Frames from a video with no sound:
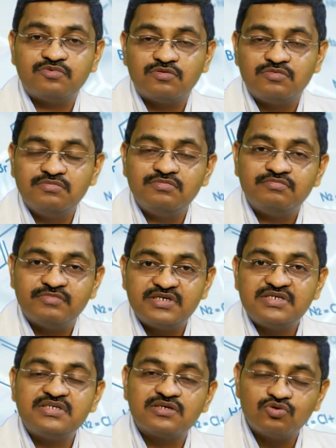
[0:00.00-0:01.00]
problem, but
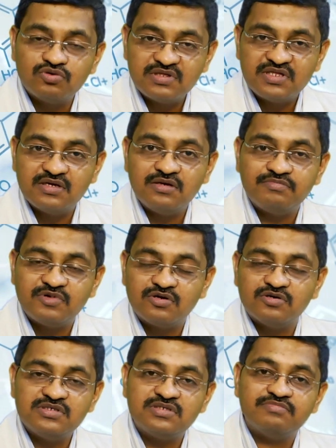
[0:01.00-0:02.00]
it's a good thing,
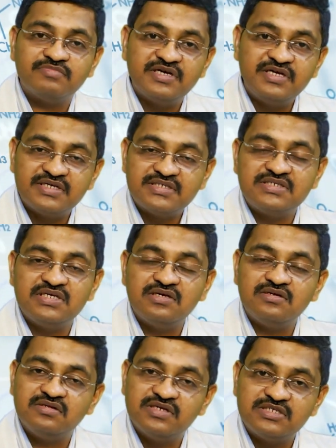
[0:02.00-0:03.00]
because by ICSI
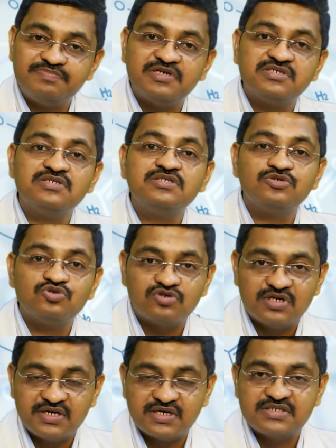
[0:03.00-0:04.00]
these patients
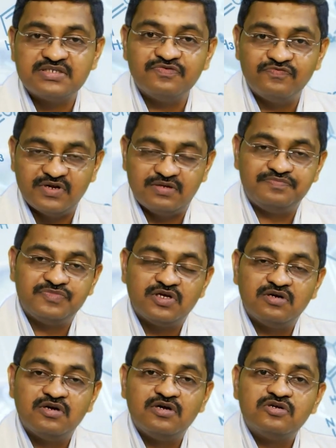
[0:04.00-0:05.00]
usually conceive well.
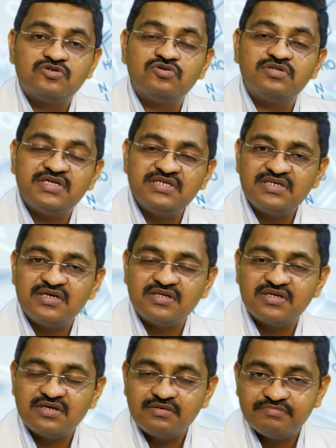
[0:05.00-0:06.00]
So these are
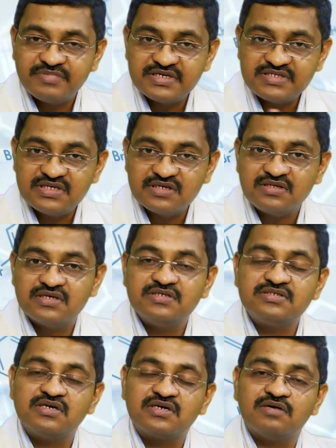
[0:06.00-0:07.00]
the basic things
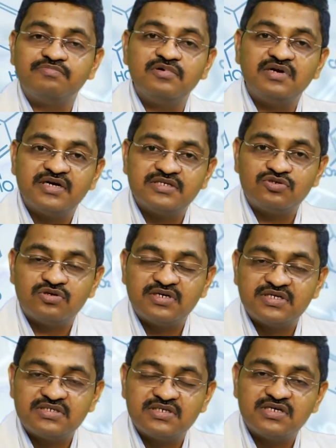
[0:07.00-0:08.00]
a couple has to
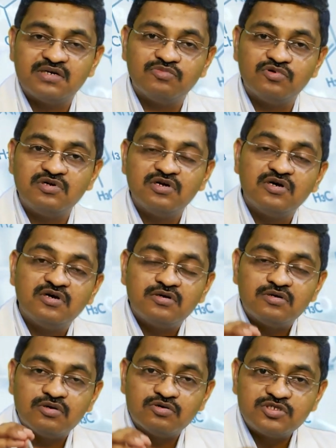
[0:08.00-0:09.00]
understand about
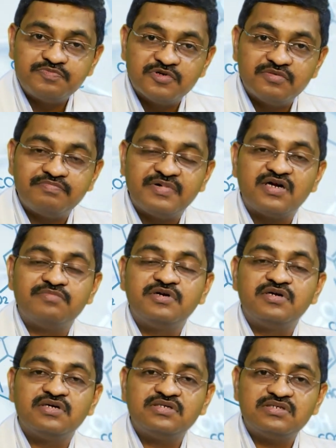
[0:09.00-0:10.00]
low sperm
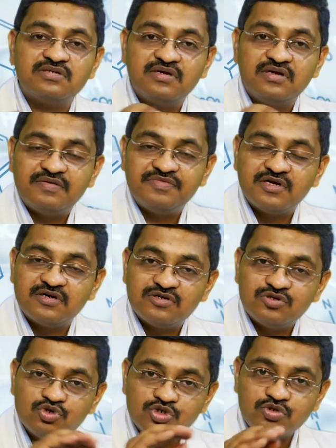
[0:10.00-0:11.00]
parameters, the
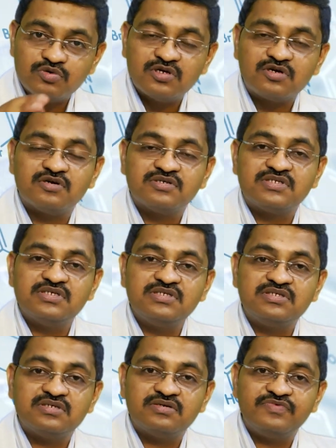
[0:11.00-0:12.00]
usual causes.
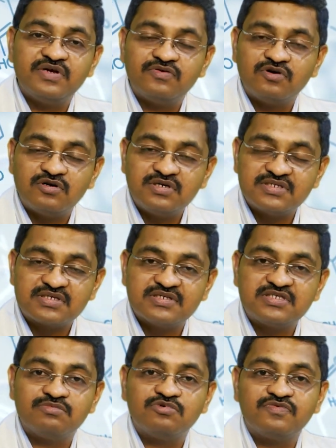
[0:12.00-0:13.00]
We have not
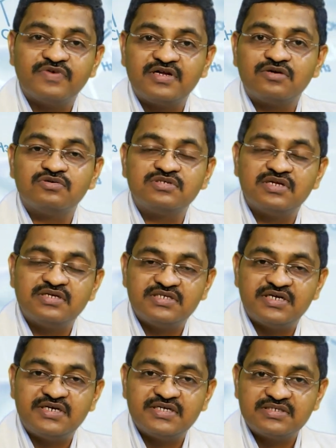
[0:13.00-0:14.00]
discussed about varicocele and
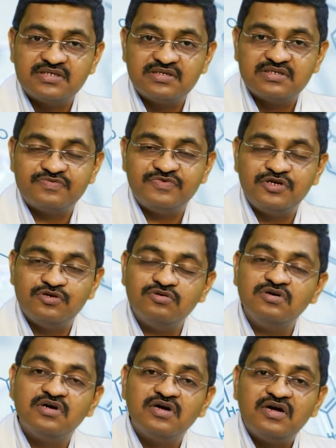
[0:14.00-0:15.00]
genetics in this video.
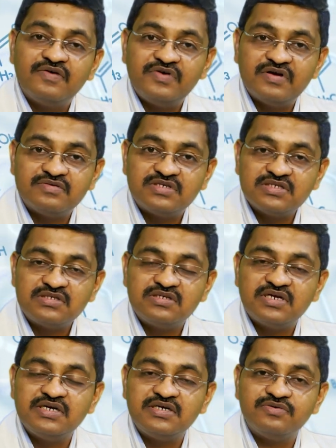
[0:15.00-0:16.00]
We have just
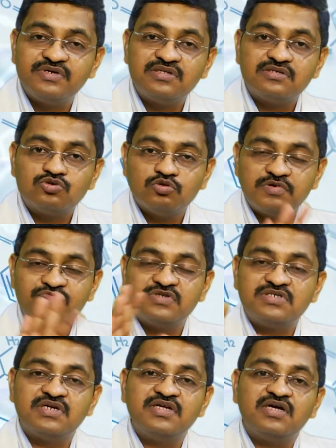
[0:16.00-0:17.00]
dealt with
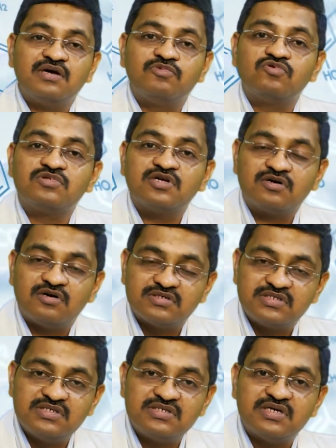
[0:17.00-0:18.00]
superficially about the
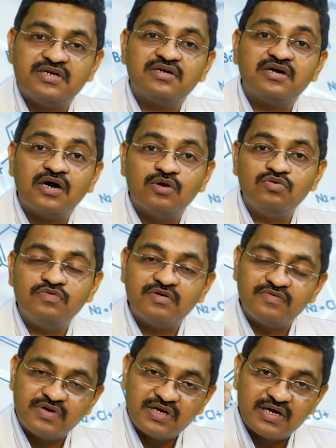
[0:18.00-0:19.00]
causes and how
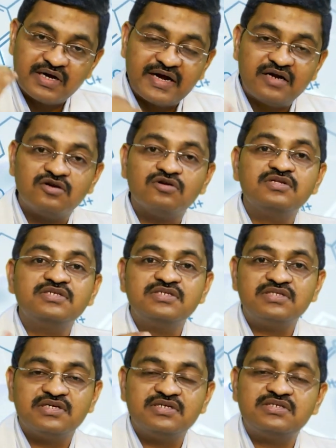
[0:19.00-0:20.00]

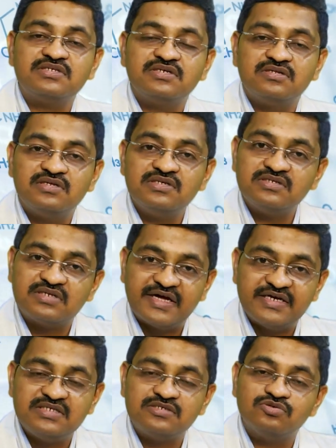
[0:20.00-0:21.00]
andrologist thinks in these
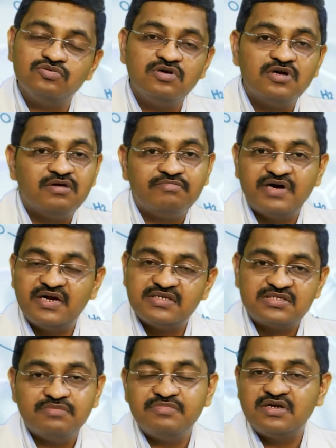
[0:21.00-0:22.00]
lines to
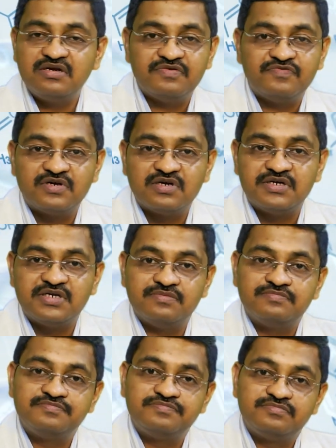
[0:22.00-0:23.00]
manage the male infertility.
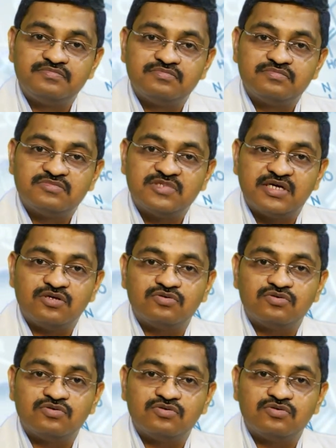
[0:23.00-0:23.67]
Thank